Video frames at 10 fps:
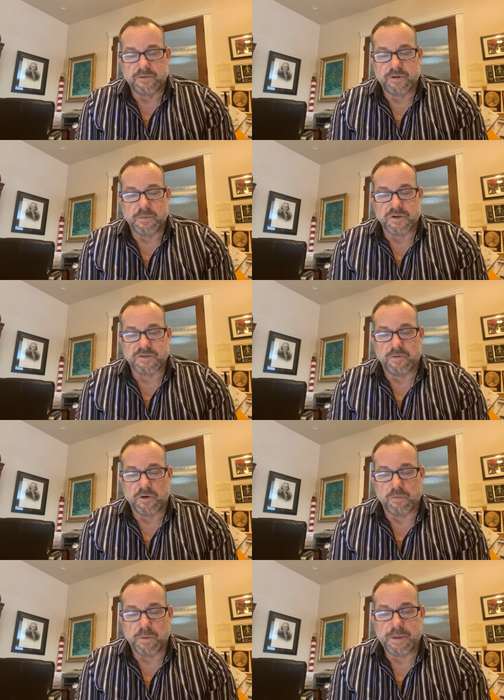to most
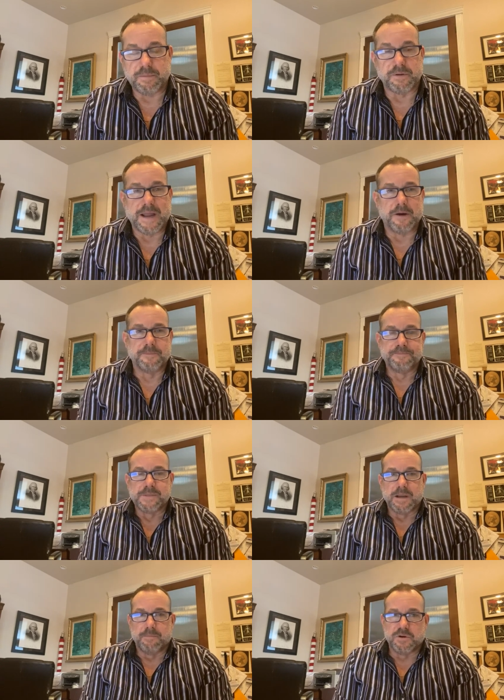vulnerable people. Now,
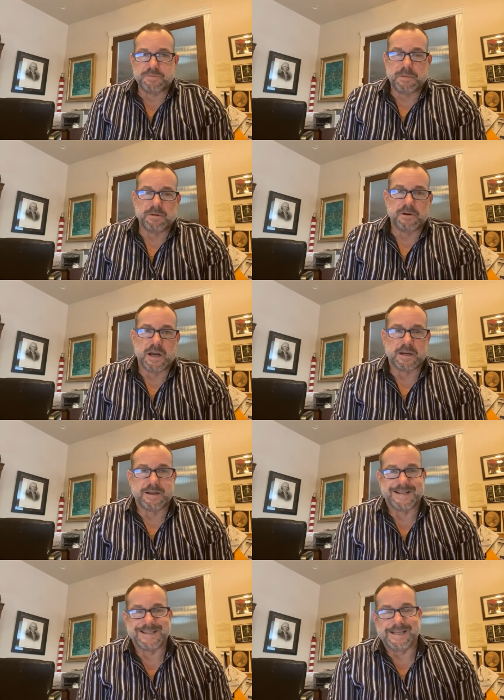most people are not
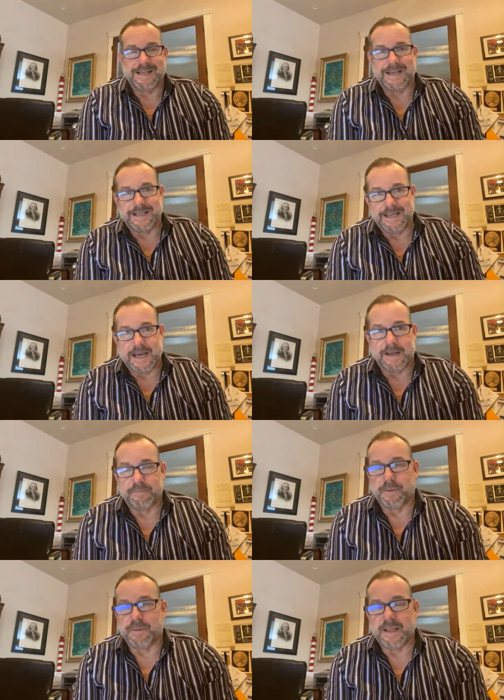going to see it yet,
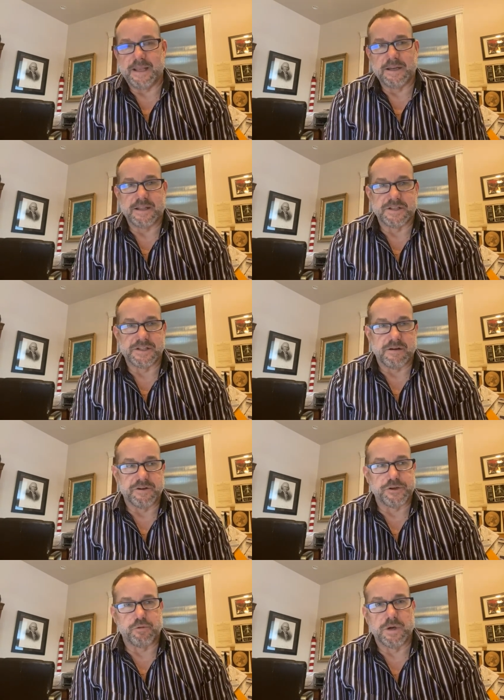but by the end of this
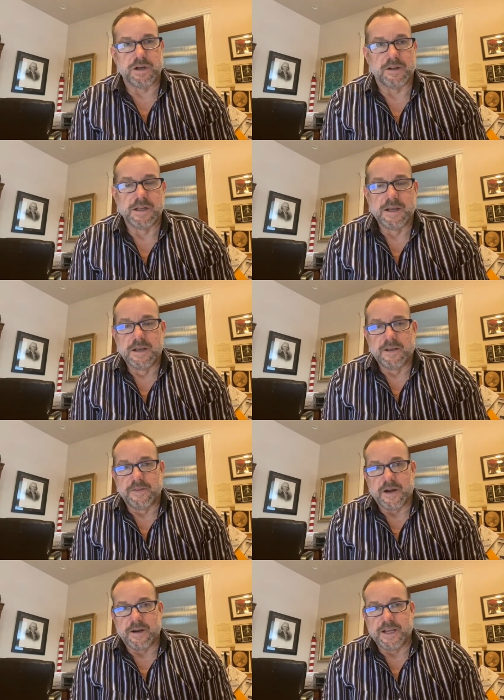series you will.
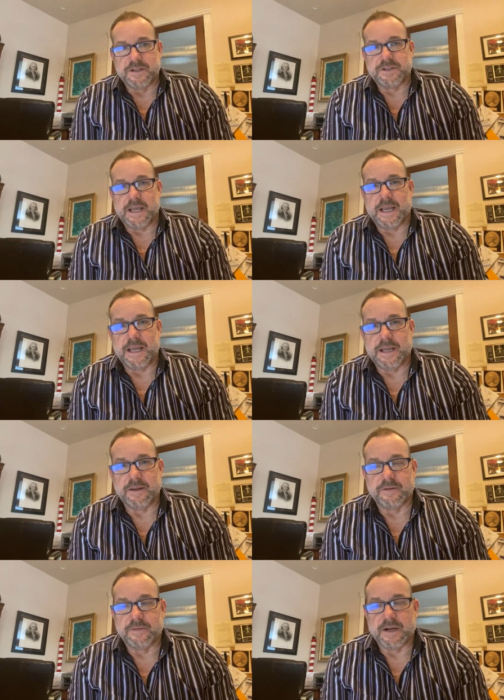There is
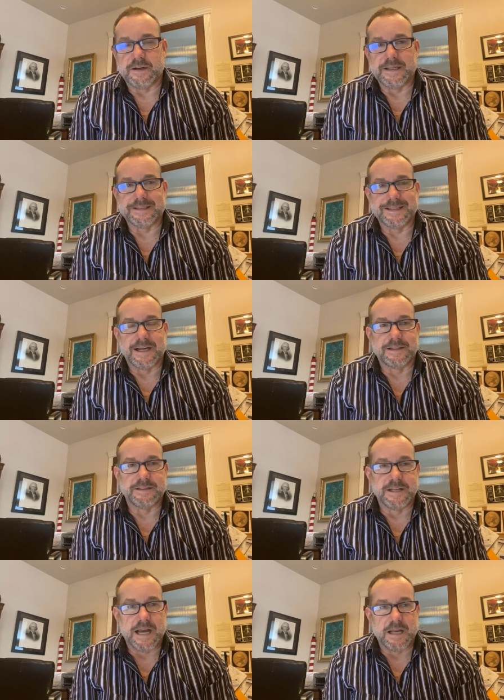a there is an
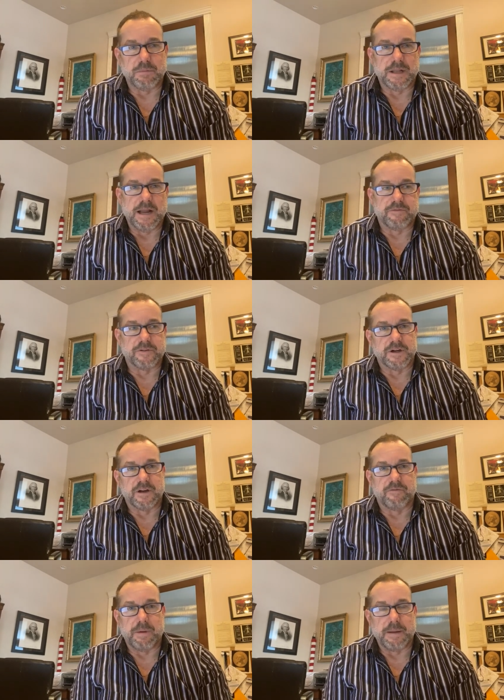undeniable effort
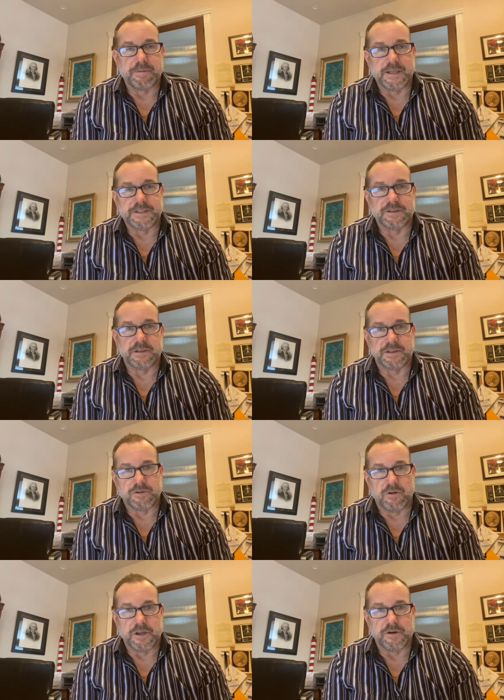of population
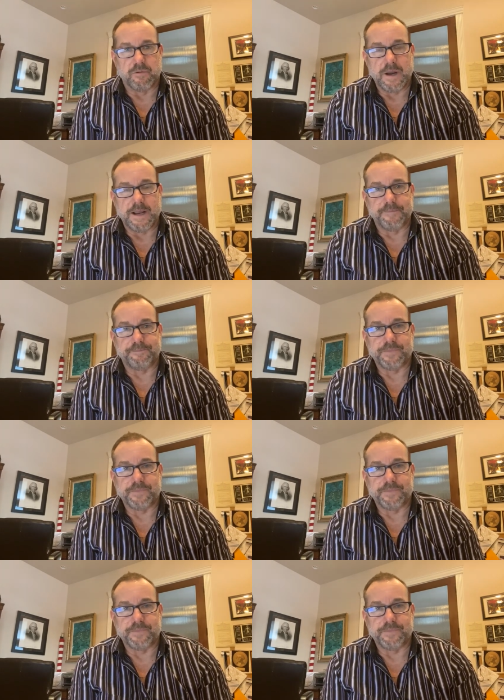control underway.